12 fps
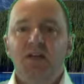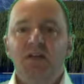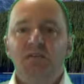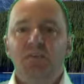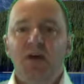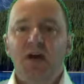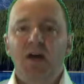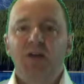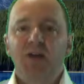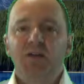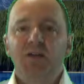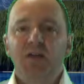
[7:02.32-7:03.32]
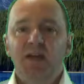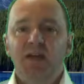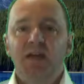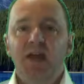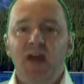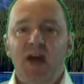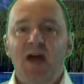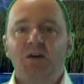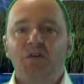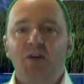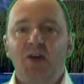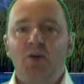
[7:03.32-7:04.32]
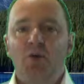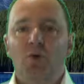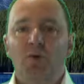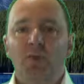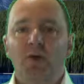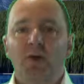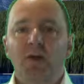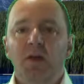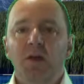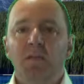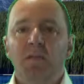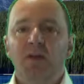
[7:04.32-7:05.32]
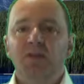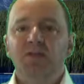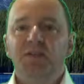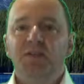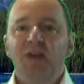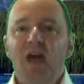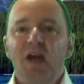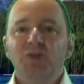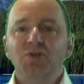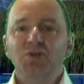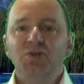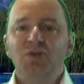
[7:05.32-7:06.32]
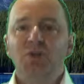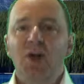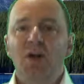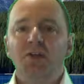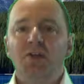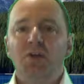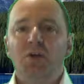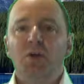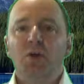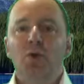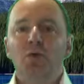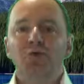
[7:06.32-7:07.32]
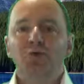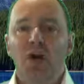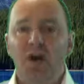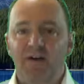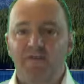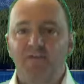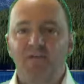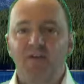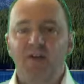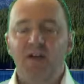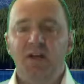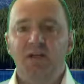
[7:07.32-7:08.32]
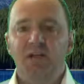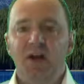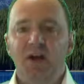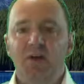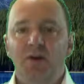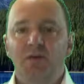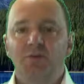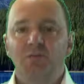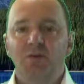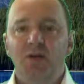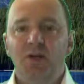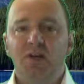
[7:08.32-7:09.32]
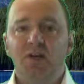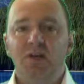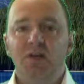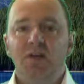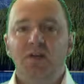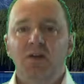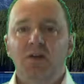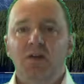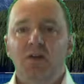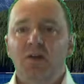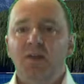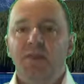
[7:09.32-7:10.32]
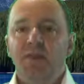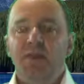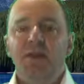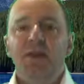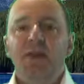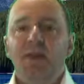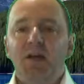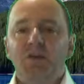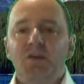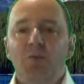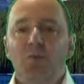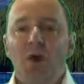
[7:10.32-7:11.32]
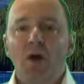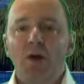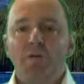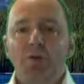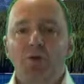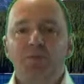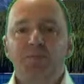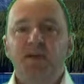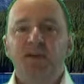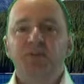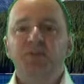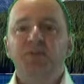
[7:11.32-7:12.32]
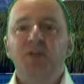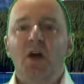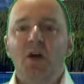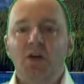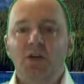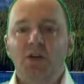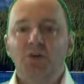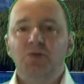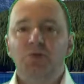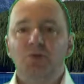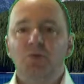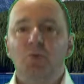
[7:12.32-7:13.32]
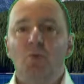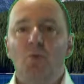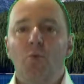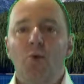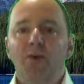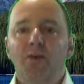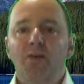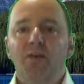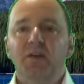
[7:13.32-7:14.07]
is by taking action at home. But the action is not to close off an entire industry. That's the wrong approach because it's not going to do what